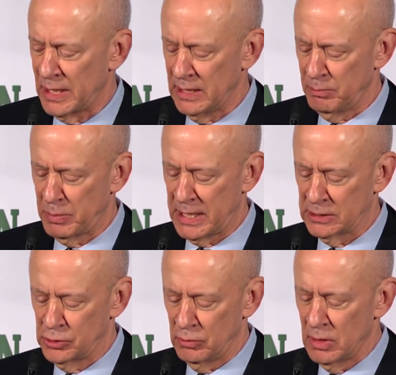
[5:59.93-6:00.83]

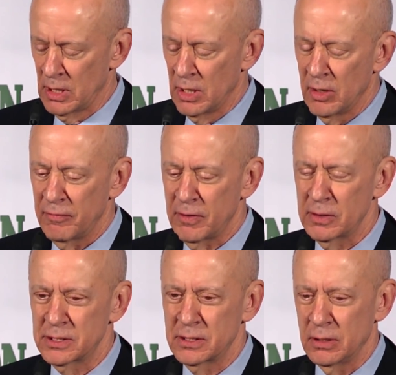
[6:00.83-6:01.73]
impact you.
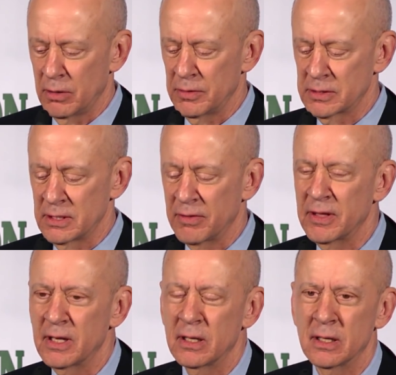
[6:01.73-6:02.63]
First, you know, there's
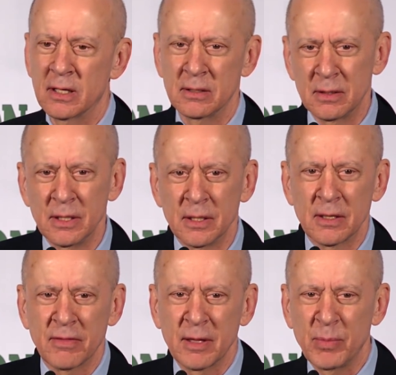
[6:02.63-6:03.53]
nothing
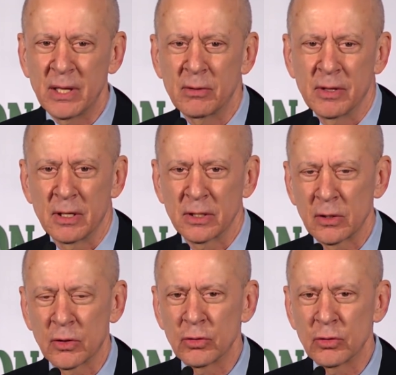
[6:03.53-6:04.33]
better than a little